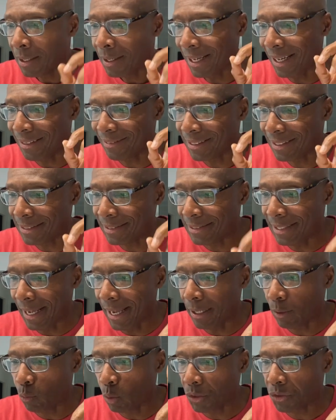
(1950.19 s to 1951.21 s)
And the
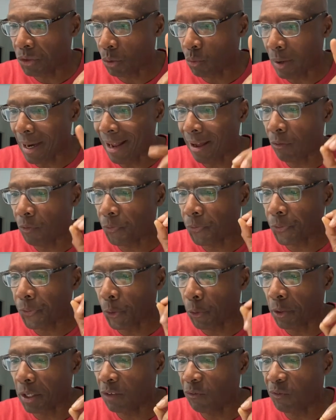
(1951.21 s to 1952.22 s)
debt was around
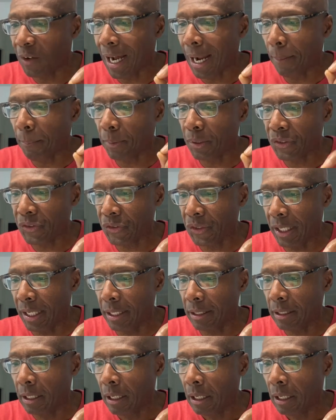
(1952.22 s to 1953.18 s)
35%